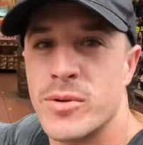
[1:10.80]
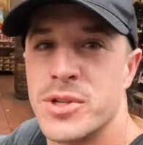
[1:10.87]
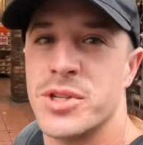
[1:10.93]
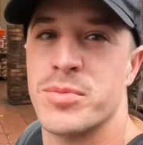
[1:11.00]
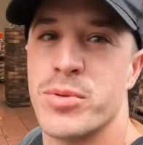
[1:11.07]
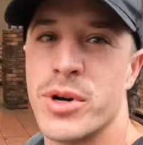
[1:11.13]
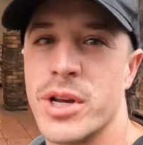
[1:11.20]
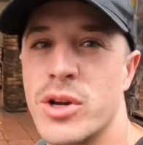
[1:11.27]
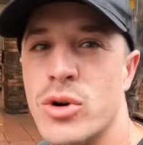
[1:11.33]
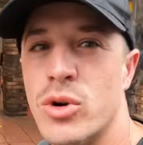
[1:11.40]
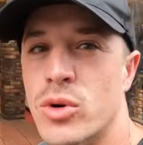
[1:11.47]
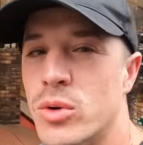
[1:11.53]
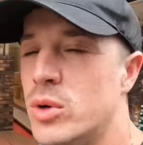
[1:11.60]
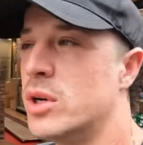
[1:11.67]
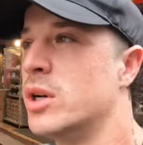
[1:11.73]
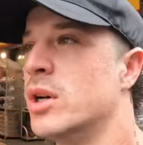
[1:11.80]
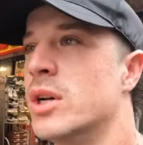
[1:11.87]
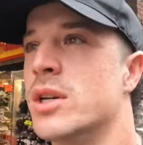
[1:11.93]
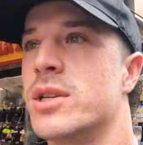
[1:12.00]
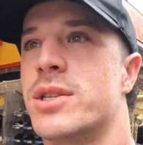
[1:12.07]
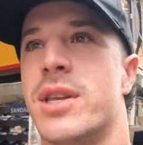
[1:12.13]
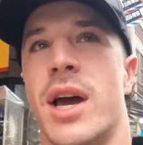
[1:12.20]
which is pretty cool.
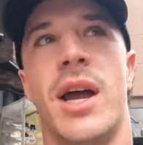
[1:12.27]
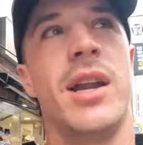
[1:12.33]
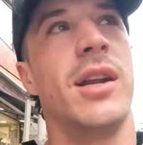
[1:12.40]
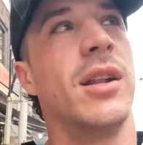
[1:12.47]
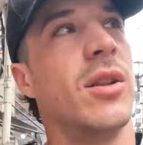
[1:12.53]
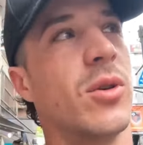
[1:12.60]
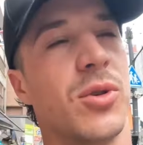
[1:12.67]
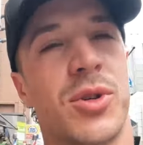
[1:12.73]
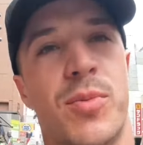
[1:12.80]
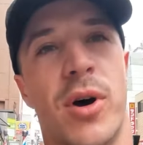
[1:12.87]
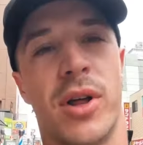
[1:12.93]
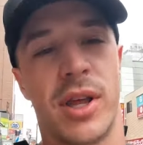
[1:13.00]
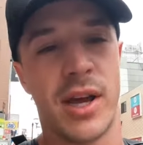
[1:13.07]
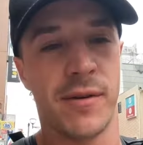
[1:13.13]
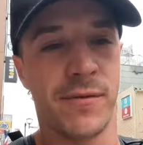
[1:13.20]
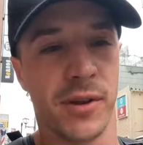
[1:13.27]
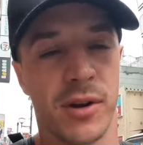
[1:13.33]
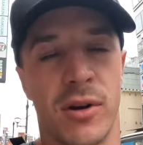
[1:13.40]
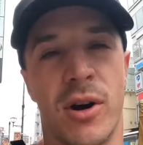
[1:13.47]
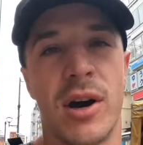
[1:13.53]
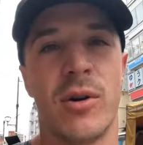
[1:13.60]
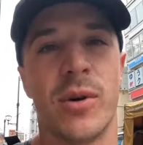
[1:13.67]
Staying in a little spot there for the
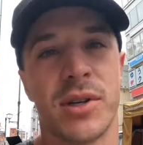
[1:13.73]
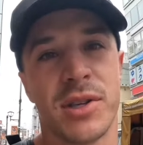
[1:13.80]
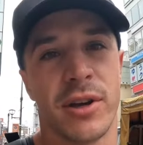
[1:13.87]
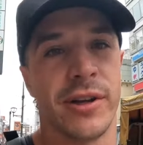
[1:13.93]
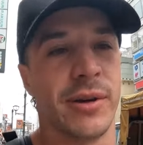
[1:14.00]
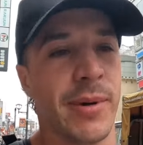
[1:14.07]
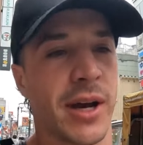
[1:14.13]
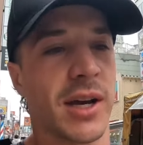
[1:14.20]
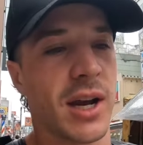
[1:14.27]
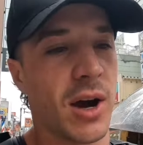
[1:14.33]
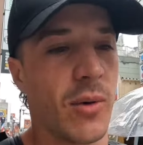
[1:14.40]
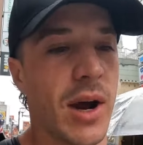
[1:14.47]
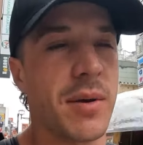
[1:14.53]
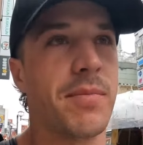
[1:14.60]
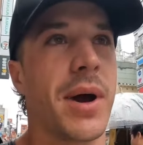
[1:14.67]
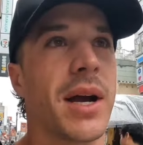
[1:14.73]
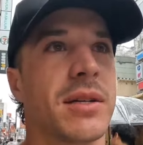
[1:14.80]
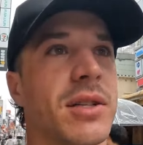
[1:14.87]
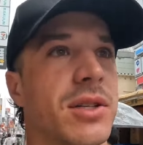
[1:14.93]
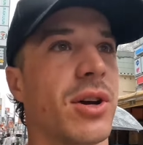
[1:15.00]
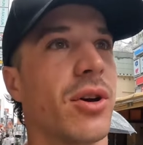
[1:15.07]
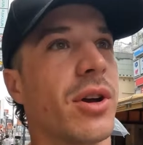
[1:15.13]
night. We're slowly making our way
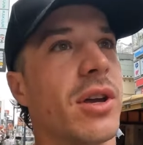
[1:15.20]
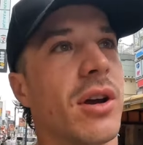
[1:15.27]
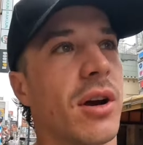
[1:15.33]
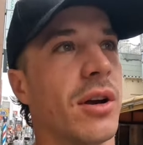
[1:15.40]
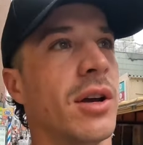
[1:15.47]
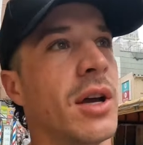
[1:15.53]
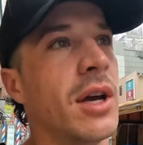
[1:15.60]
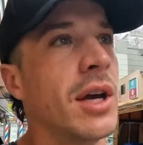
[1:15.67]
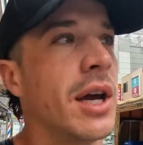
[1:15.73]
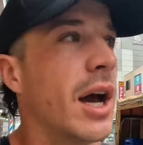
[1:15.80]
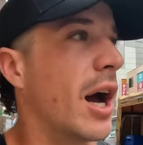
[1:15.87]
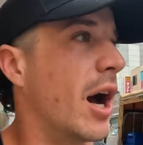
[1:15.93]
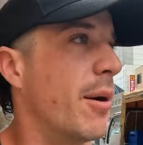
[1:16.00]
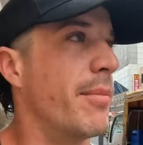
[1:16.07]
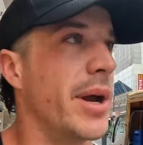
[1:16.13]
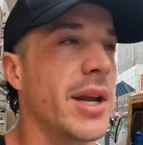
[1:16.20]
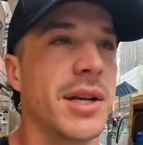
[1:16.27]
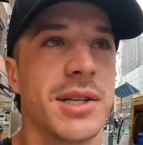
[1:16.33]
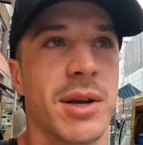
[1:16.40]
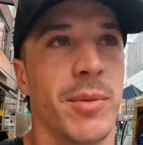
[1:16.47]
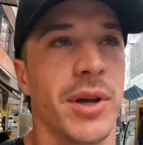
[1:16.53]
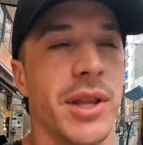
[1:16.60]
back to Tokyo, uh,
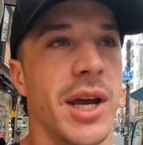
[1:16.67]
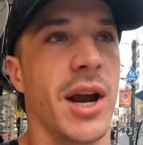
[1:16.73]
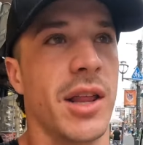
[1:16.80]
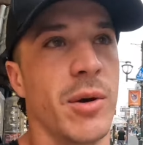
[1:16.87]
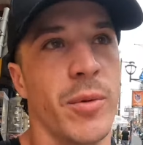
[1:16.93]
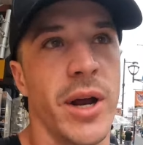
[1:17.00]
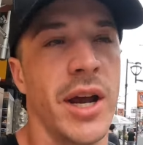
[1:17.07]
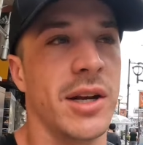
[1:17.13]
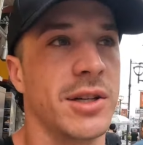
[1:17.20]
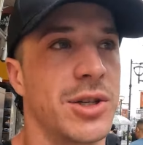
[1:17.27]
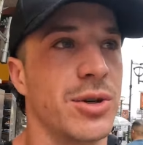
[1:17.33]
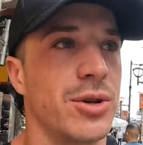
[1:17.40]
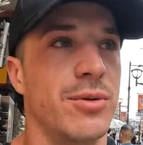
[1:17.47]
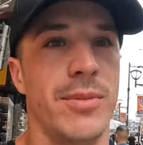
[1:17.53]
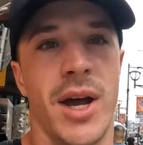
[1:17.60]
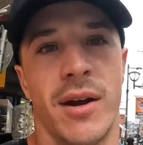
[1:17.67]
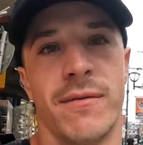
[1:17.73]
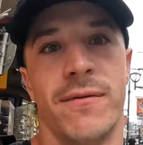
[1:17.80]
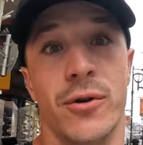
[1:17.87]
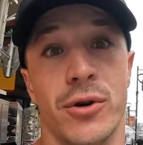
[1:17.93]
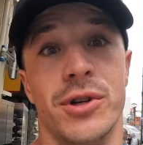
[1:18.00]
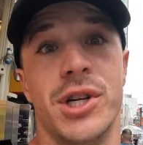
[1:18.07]
meeting someone there, and then we're heading to Mount
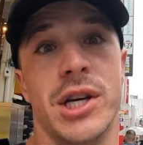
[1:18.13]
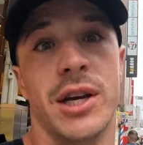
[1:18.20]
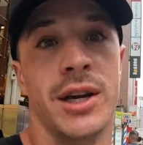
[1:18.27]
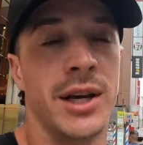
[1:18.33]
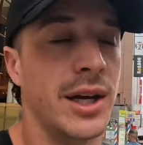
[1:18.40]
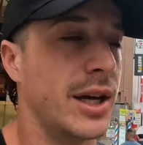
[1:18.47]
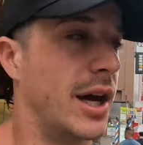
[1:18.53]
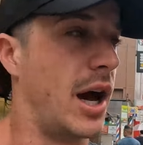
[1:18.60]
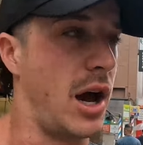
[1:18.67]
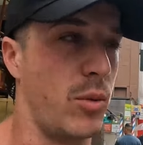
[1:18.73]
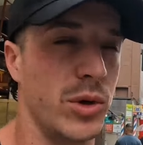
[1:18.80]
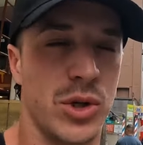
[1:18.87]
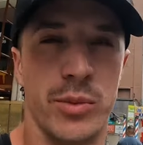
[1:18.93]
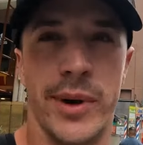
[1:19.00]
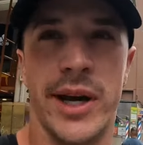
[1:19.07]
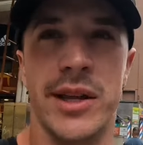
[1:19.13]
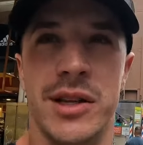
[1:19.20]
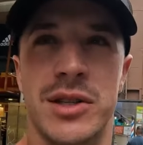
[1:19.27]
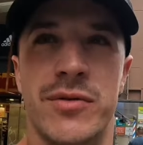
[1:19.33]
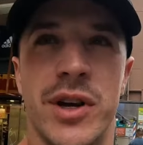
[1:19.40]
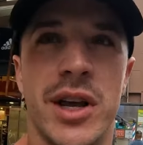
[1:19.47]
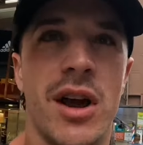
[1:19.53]
Fuji, uh, which will be in
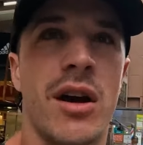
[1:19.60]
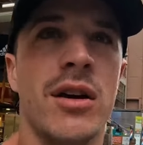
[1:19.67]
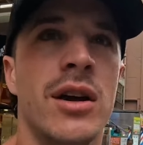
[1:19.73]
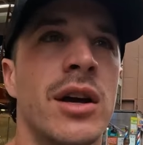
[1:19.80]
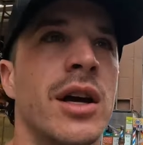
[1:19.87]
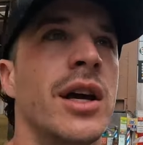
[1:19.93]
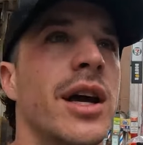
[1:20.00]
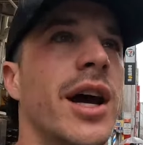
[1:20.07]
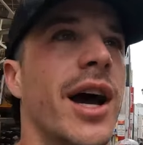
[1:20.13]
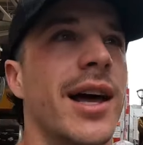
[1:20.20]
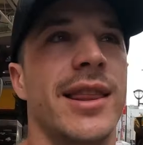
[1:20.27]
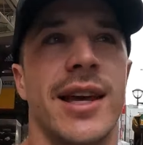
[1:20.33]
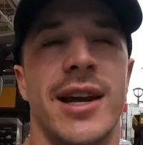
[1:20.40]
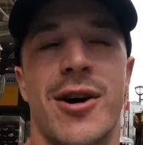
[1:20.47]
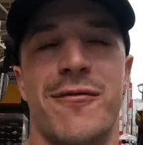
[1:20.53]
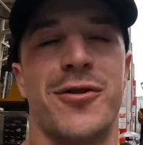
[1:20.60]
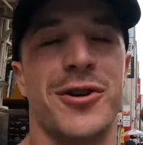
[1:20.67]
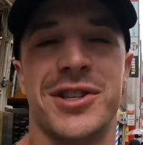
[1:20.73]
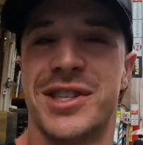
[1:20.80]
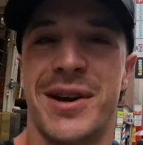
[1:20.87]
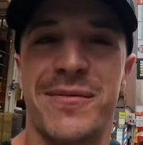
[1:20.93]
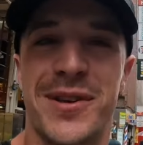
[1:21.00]
this video. And then I've
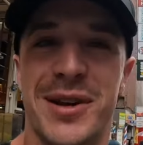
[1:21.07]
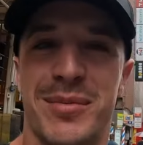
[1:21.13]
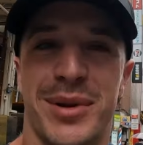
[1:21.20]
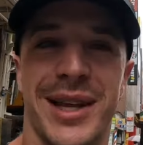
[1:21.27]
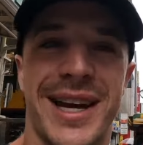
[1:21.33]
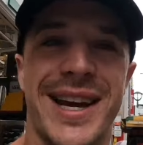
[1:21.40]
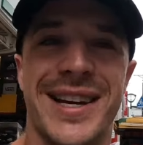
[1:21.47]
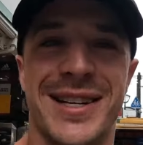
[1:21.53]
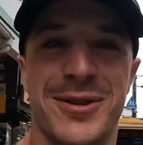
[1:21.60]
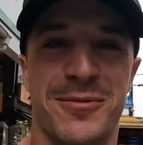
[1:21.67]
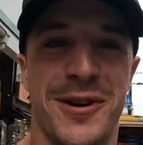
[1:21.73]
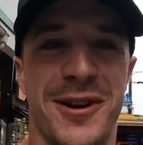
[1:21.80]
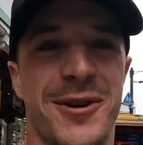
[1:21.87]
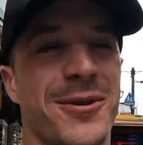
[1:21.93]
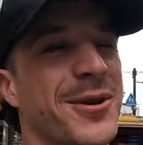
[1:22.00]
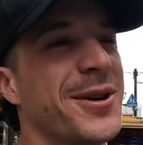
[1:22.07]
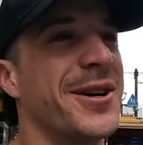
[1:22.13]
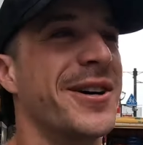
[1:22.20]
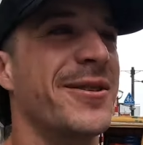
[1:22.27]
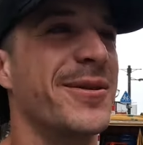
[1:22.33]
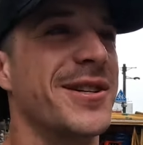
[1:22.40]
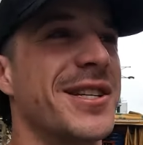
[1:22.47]
got something planned as well,
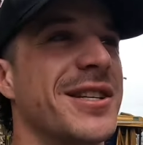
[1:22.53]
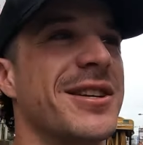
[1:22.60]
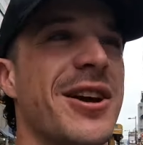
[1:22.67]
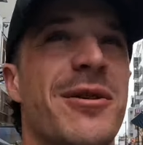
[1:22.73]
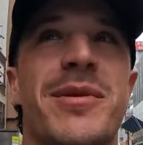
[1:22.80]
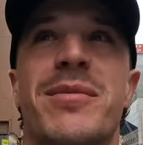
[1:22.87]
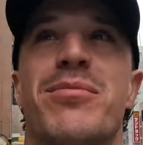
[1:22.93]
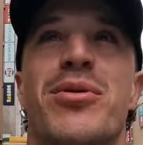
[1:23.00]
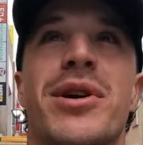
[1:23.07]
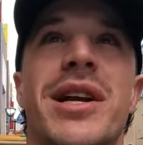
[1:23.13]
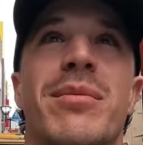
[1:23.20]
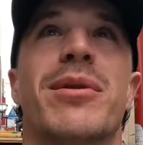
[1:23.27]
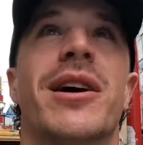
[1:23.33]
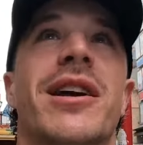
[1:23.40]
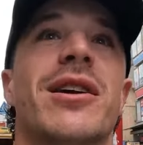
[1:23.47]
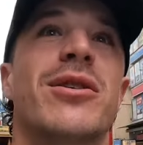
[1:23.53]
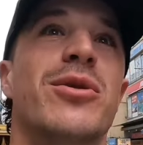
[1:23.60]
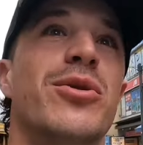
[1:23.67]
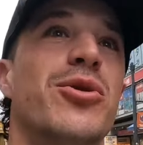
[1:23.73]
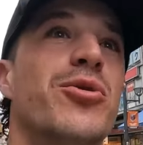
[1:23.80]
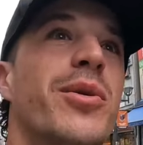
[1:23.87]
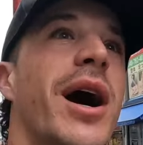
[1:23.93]
which is gonna be pretty bloody
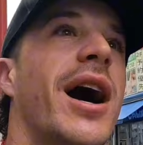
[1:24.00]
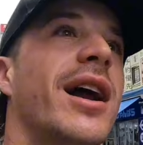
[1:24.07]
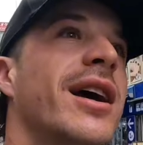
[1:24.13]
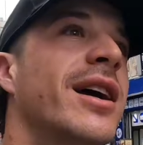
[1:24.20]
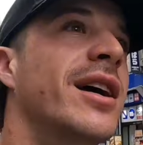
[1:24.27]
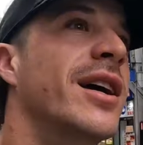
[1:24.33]
cool, but